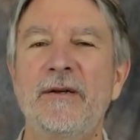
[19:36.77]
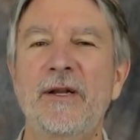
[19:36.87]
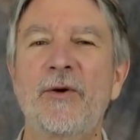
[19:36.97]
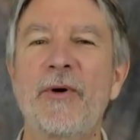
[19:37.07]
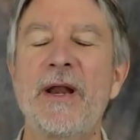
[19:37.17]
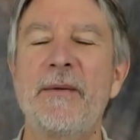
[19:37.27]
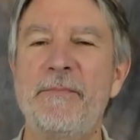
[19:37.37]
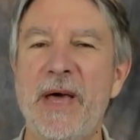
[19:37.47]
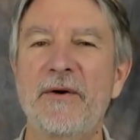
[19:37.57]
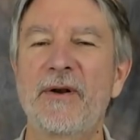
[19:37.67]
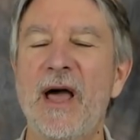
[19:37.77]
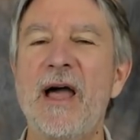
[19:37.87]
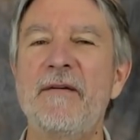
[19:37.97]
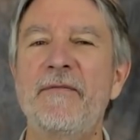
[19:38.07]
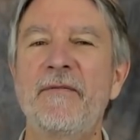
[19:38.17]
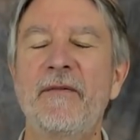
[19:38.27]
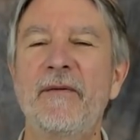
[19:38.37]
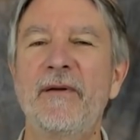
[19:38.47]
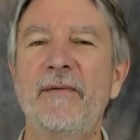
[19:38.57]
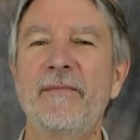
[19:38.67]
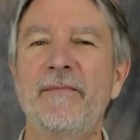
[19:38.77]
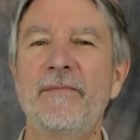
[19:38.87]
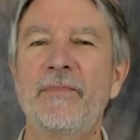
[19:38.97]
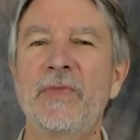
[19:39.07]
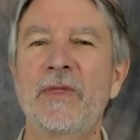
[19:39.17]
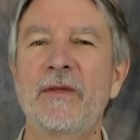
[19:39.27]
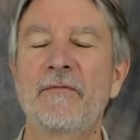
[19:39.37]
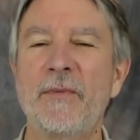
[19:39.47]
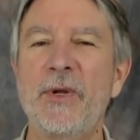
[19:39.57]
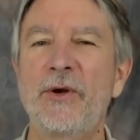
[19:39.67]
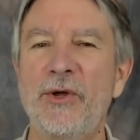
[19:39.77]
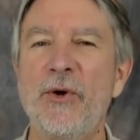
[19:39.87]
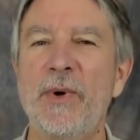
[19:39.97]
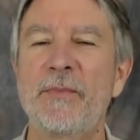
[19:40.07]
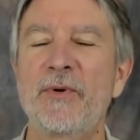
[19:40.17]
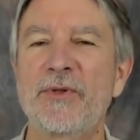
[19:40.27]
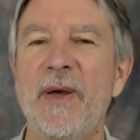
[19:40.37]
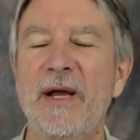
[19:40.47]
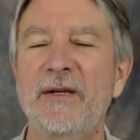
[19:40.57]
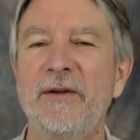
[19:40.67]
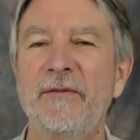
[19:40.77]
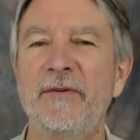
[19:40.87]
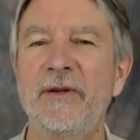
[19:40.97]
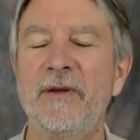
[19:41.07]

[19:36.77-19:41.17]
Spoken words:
to create a better life from your human perspective.